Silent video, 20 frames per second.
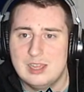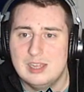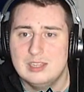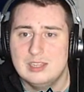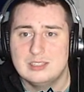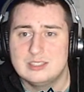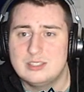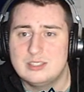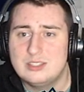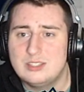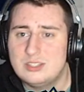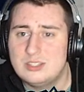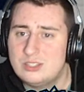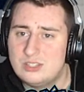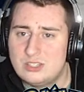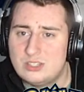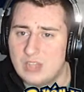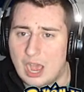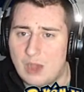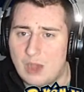
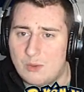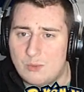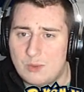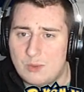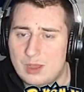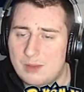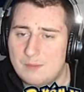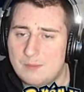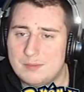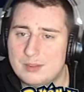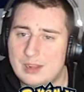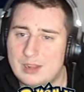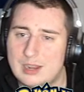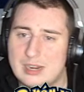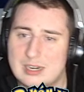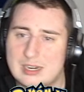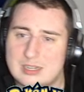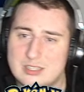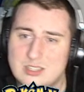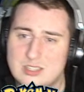So, uh,
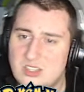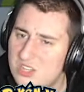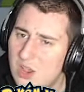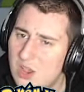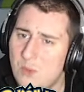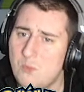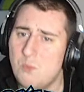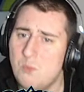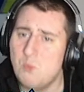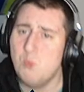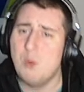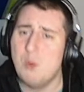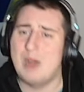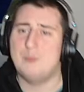so what